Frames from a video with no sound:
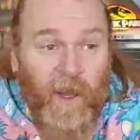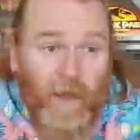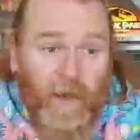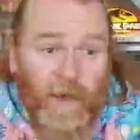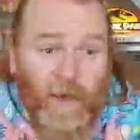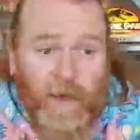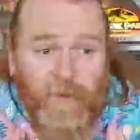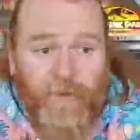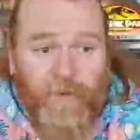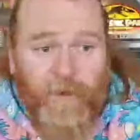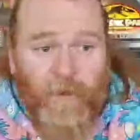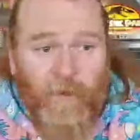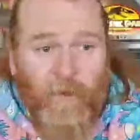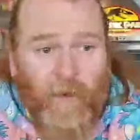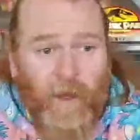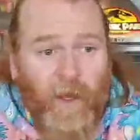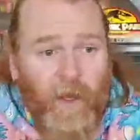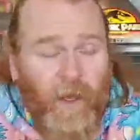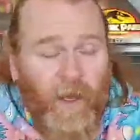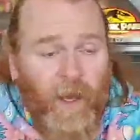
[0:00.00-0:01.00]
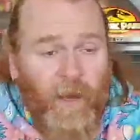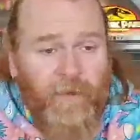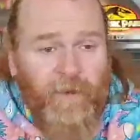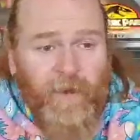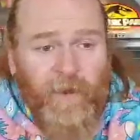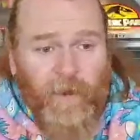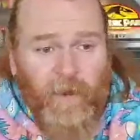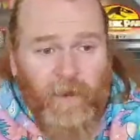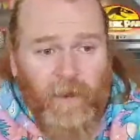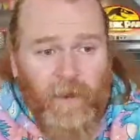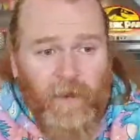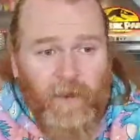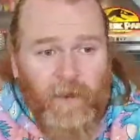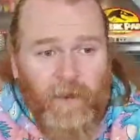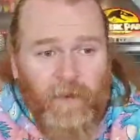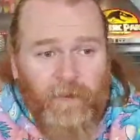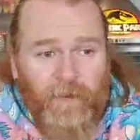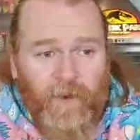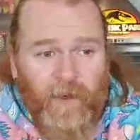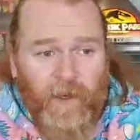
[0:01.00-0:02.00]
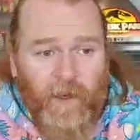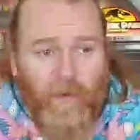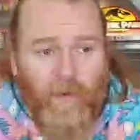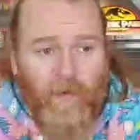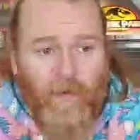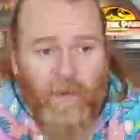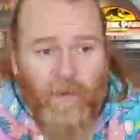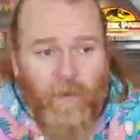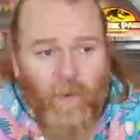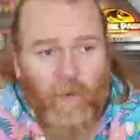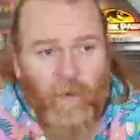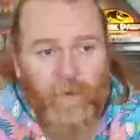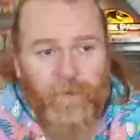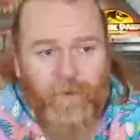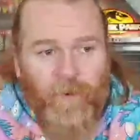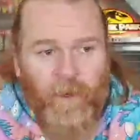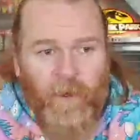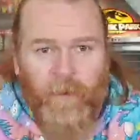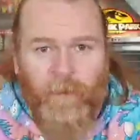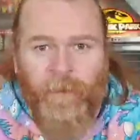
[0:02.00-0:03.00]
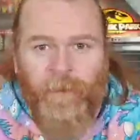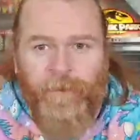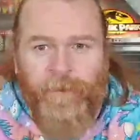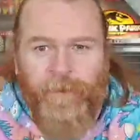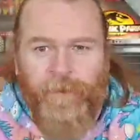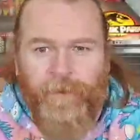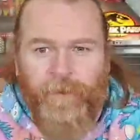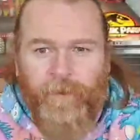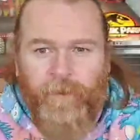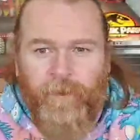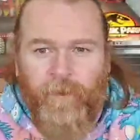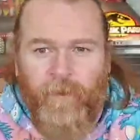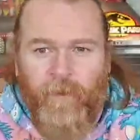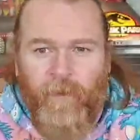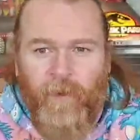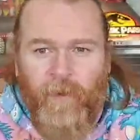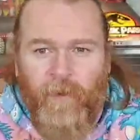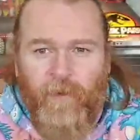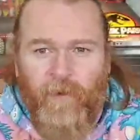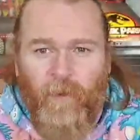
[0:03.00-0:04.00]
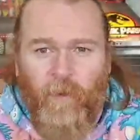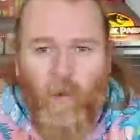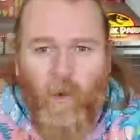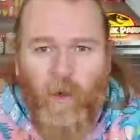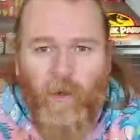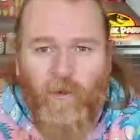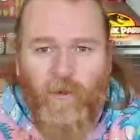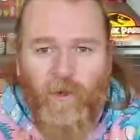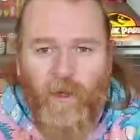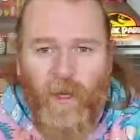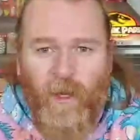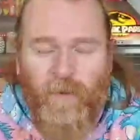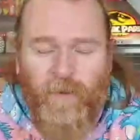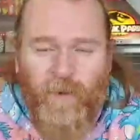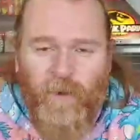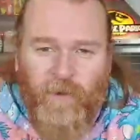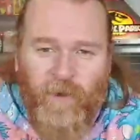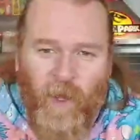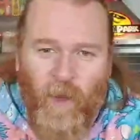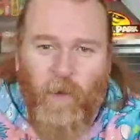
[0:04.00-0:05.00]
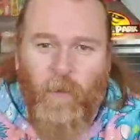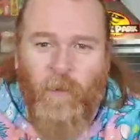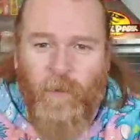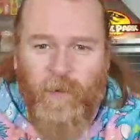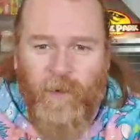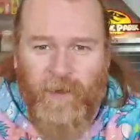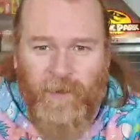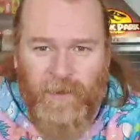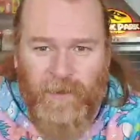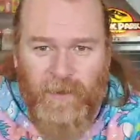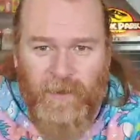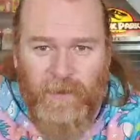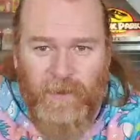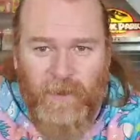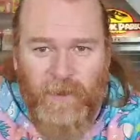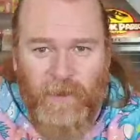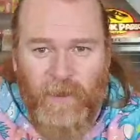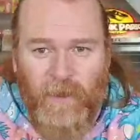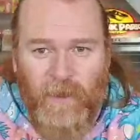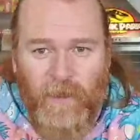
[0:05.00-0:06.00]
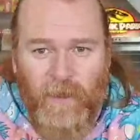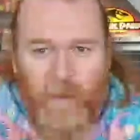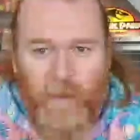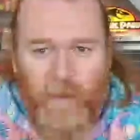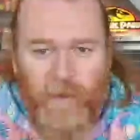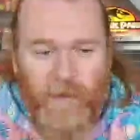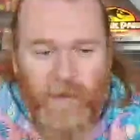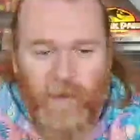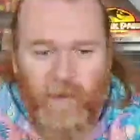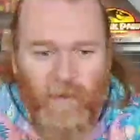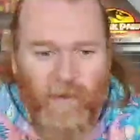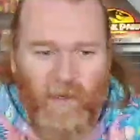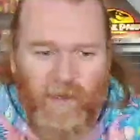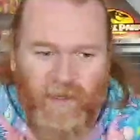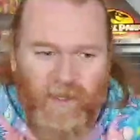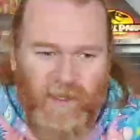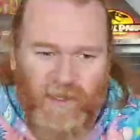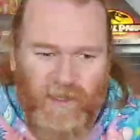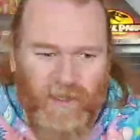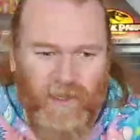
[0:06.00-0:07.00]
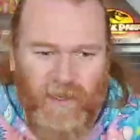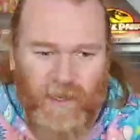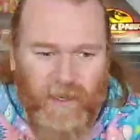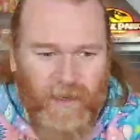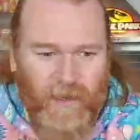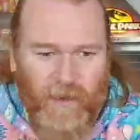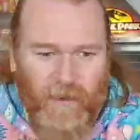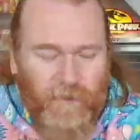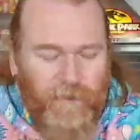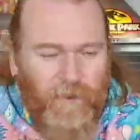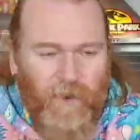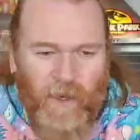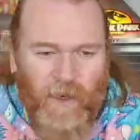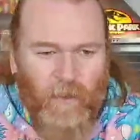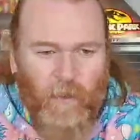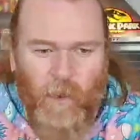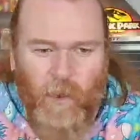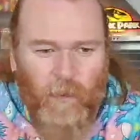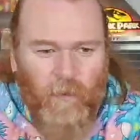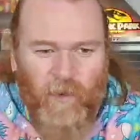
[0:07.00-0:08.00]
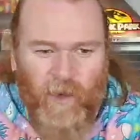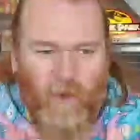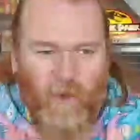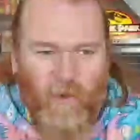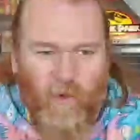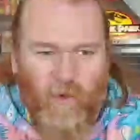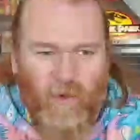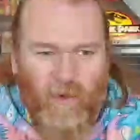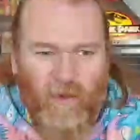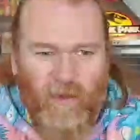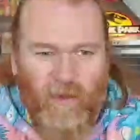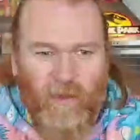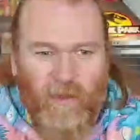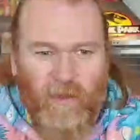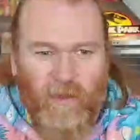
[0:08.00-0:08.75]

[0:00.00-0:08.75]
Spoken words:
I think the videos are more fun to watch if I don't practice. So I just like find a world record